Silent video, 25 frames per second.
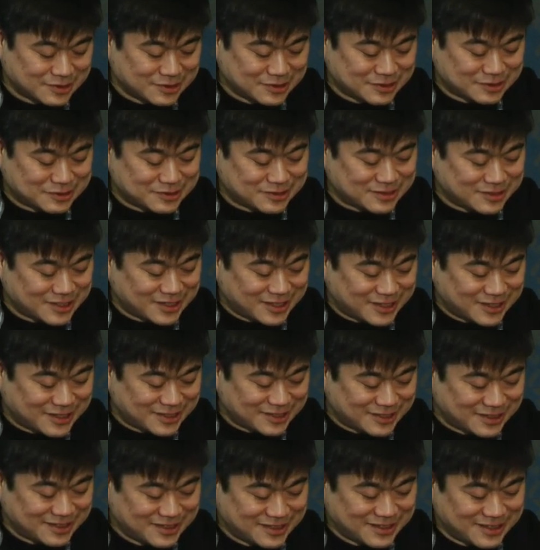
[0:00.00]
this uh,
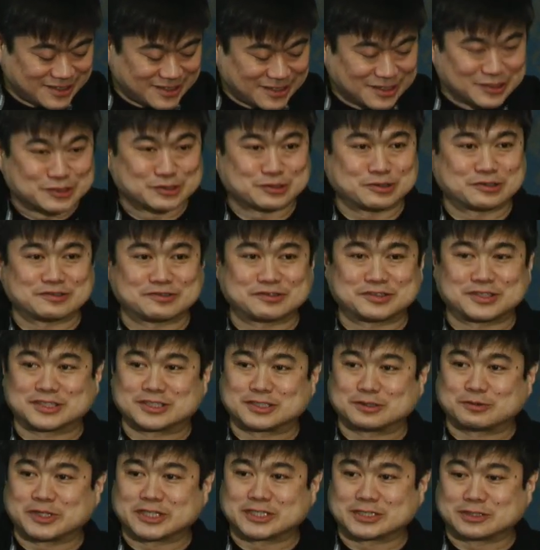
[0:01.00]
sort of
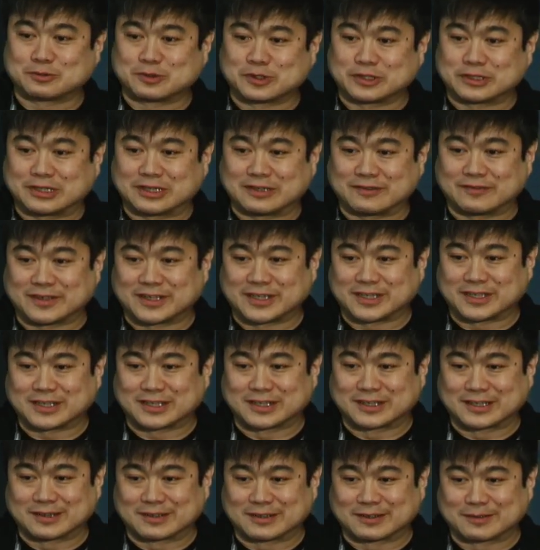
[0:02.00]
situation where you have a
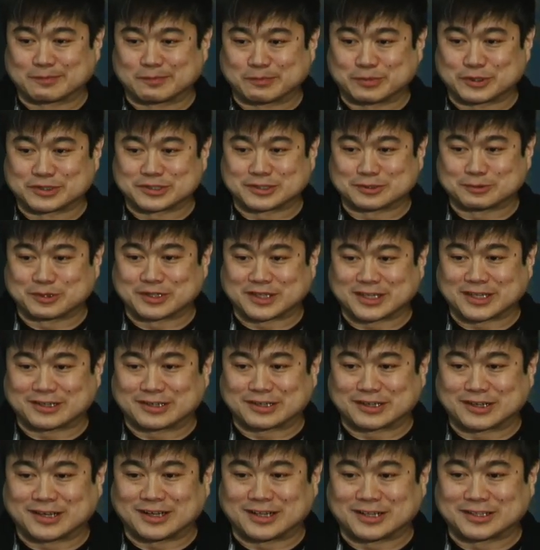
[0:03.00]
person without
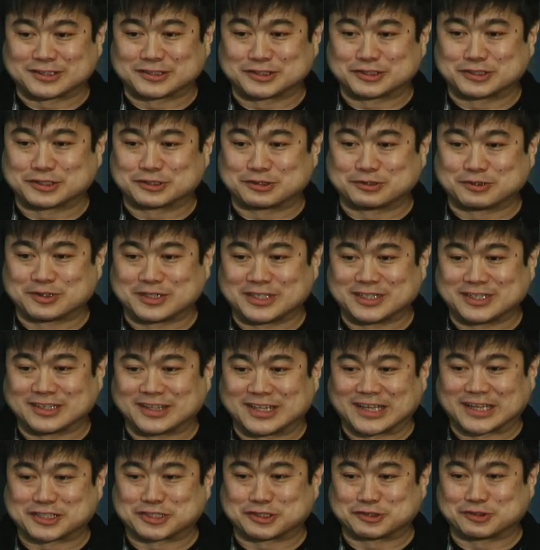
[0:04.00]
a college degree
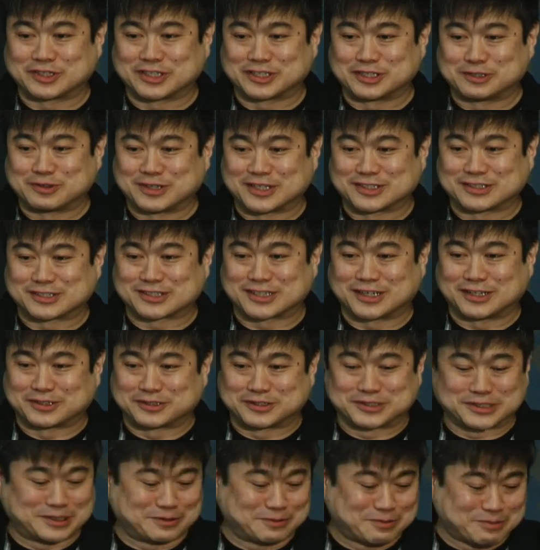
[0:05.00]
lecturing you on
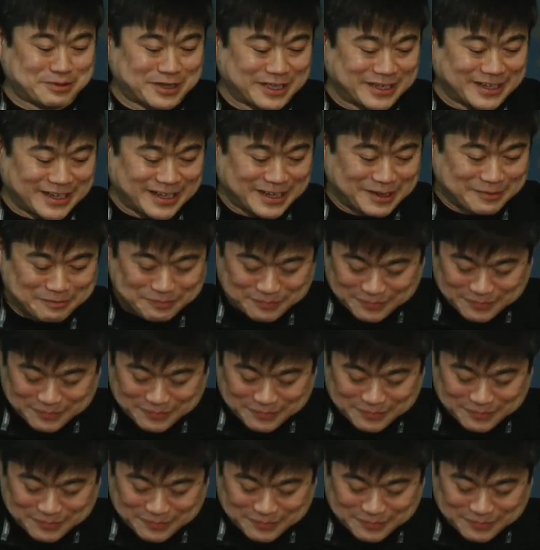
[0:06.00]
scholarship, but, um,